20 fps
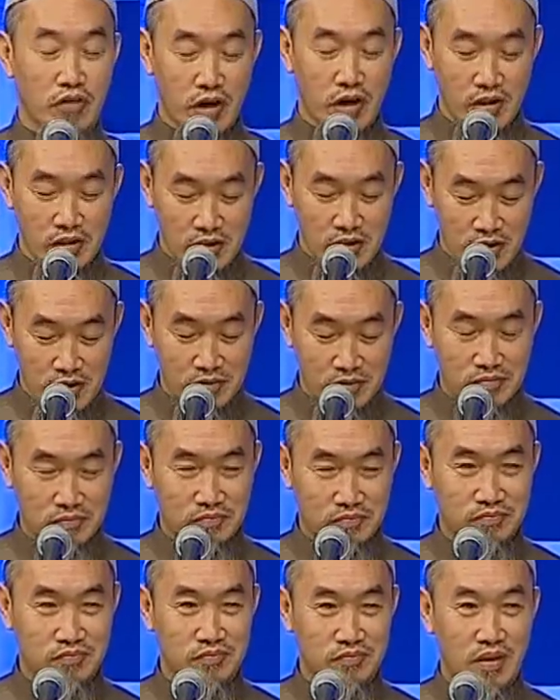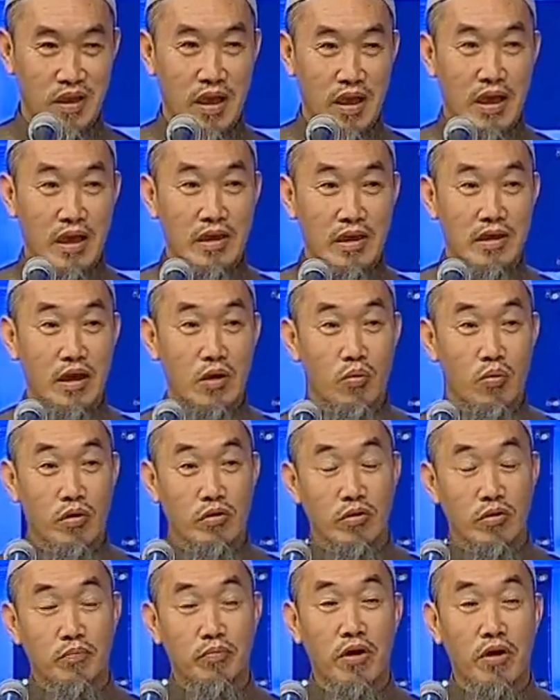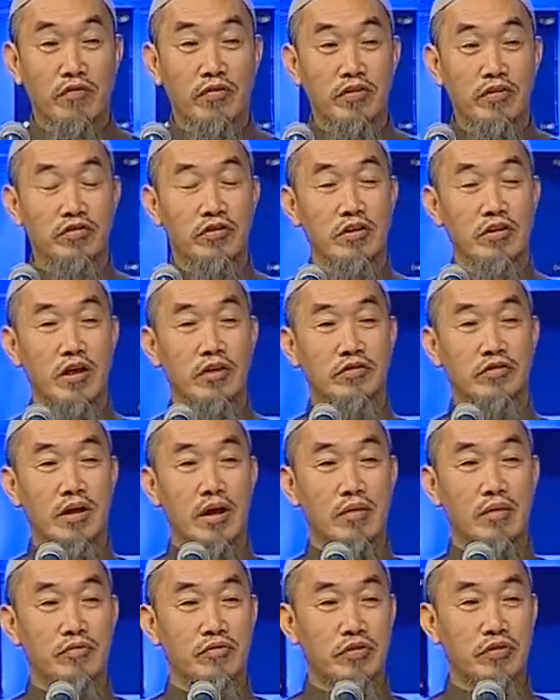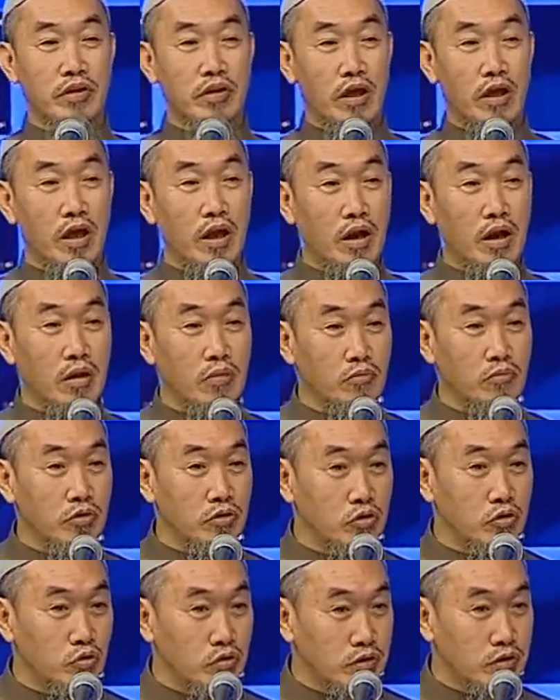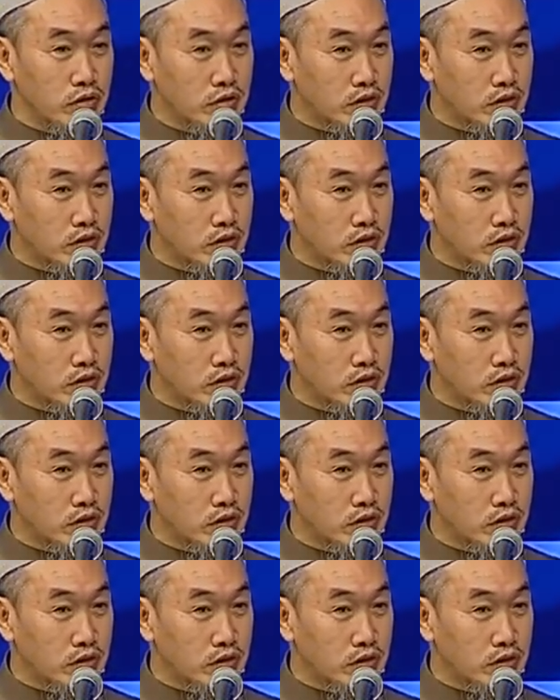Inshallah. Yeah, where the Prophet said, Ilmun